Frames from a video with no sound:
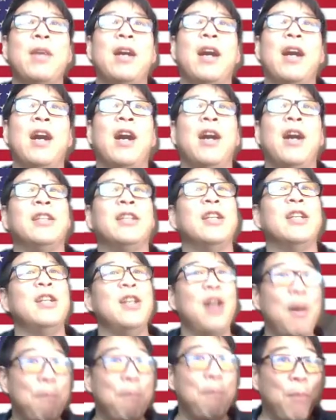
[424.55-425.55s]
the
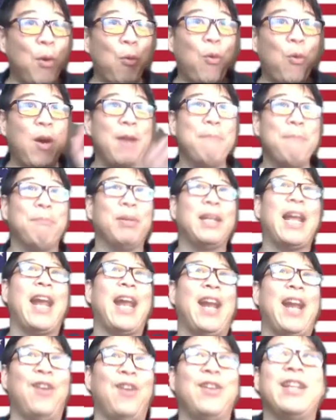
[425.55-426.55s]
number 1
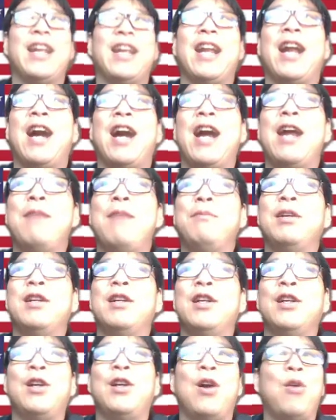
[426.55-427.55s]
player that I am going
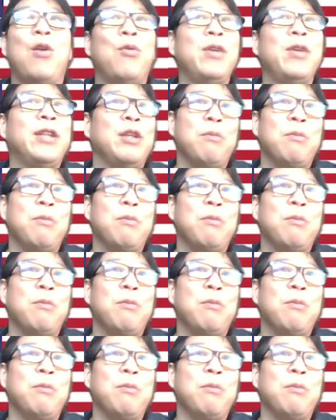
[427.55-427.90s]
to go with,